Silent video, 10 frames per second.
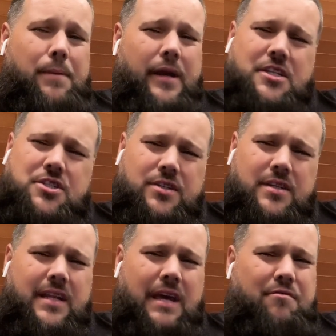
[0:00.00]

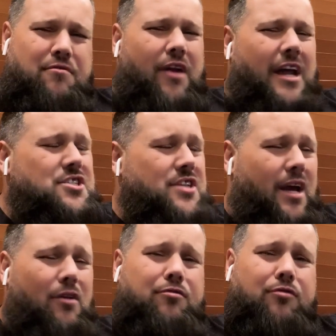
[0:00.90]
picturing her
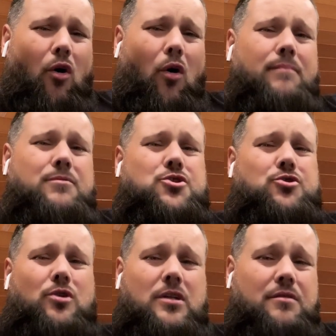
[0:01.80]
fragile form
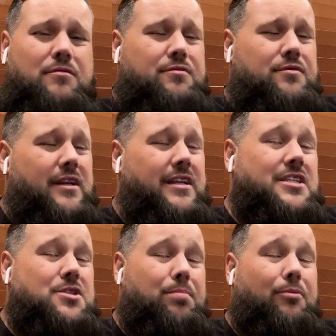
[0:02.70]
struggling for
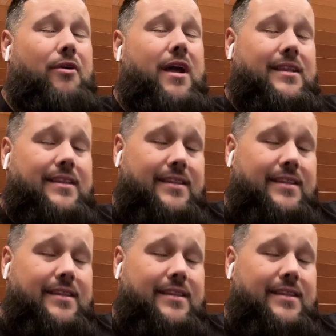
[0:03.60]
each breath.